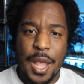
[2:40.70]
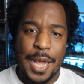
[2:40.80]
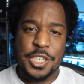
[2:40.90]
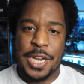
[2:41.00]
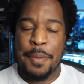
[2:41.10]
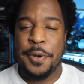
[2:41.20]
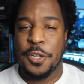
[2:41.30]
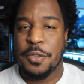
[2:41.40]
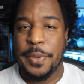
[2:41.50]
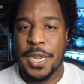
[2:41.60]
I shop at
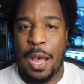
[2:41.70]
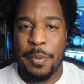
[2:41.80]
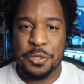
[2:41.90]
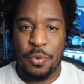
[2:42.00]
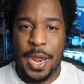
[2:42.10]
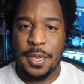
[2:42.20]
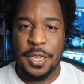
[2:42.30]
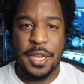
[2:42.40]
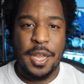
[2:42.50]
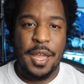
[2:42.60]
Ultimate Comics
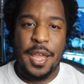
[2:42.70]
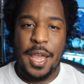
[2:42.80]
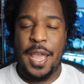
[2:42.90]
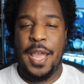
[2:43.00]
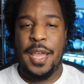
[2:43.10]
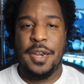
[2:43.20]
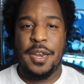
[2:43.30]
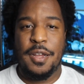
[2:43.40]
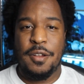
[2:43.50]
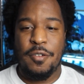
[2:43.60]
Raleigh
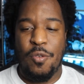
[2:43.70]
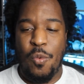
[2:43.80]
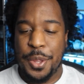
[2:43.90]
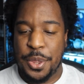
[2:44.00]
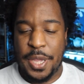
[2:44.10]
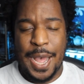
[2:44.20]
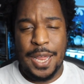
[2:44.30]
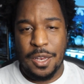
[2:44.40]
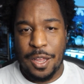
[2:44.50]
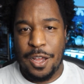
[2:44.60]
and one thing
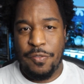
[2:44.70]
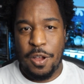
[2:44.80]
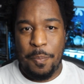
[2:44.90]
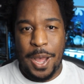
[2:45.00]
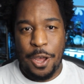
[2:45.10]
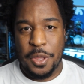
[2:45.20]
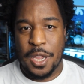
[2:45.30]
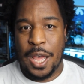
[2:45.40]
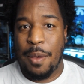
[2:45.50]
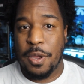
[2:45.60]
I love about the
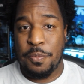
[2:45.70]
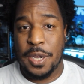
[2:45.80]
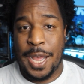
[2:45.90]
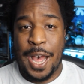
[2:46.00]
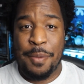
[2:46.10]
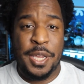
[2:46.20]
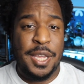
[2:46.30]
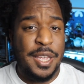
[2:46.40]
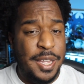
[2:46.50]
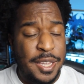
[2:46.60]
comic book
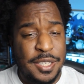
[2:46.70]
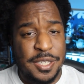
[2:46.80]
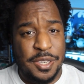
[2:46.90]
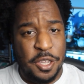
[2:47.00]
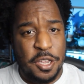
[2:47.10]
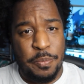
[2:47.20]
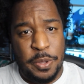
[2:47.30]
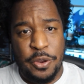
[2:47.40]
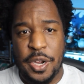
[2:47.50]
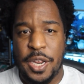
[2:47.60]
hobby is the
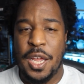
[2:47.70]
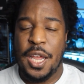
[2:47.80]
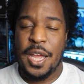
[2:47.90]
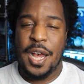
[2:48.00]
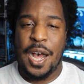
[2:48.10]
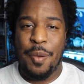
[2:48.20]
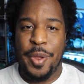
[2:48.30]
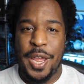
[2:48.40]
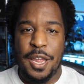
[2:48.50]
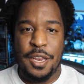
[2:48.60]
community.
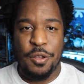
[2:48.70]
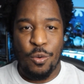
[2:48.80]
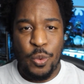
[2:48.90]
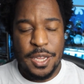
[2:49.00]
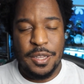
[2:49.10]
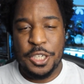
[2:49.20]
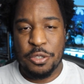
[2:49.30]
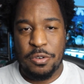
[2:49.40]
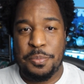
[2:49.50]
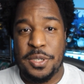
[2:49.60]
Um, and the weekly
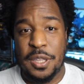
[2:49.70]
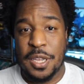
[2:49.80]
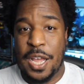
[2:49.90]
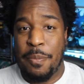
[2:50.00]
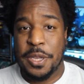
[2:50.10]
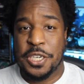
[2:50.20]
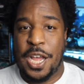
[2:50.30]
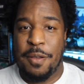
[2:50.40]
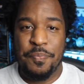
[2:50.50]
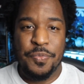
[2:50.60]
trip to the comic
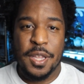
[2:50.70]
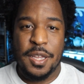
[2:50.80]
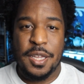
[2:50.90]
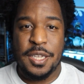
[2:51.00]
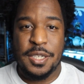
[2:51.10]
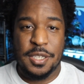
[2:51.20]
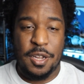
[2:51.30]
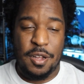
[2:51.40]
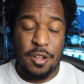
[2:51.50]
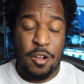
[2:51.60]
shop
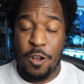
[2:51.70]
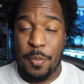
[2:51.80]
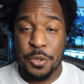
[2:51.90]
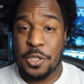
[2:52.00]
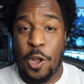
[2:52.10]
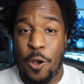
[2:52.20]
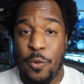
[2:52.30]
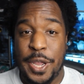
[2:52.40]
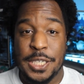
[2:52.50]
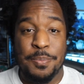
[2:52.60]
is almost
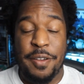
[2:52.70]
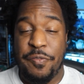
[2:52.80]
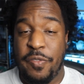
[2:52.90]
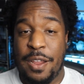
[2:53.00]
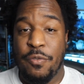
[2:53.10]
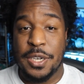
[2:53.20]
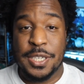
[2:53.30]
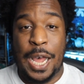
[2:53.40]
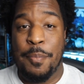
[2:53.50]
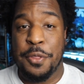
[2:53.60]
always my favorite
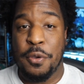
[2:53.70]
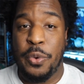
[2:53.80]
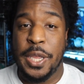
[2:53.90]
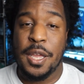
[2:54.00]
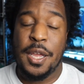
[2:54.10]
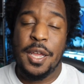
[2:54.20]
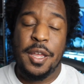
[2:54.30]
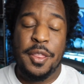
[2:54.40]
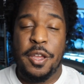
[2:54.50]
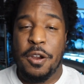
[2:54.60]
time of the week.
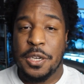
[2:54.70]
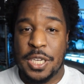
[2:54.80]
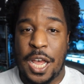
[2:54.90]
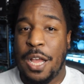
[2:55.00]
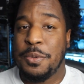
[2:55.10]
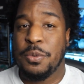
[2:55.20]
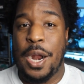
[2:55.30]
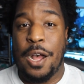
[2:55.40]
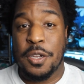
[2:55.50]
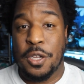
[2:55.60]
There are times
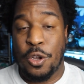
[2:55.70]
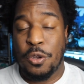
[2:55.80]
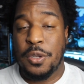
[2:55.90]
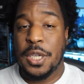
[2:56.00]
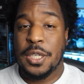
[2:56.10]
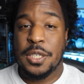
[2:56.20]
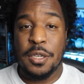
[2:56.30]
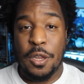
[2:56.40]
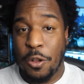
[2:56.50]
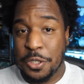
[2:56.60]
where I'll go
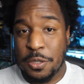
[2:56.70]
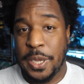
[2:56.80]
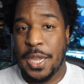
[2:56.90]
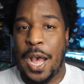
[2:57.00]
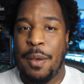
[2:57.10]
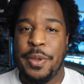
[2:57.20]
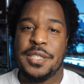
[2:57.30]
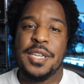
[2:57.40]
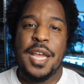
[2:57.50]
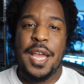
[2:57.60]
to Ultimate
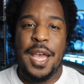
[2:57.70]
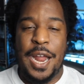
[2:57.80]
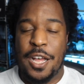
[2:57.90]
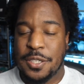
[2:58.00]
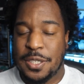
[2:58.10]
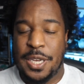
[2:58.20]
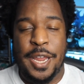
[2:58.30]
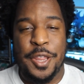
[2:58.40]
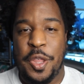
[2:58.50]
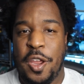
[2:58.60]
Comics and I'll
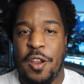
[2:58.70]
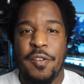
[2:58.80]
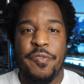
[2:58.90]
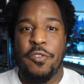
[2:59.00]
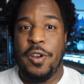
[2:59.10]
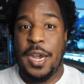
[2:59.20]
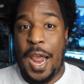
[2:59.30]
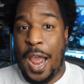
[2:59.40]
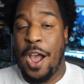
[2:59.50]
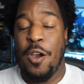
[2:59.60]
stand there for an
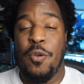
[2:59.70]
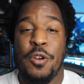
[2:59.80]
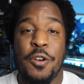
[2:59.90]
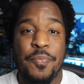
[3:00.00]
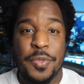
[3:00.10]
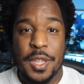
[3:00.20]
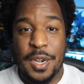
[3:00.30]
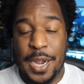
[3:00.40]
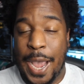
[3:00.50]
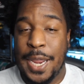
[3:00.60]
hour
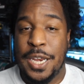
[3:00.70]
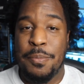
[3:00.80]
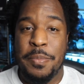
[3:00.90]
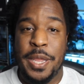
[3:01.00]
90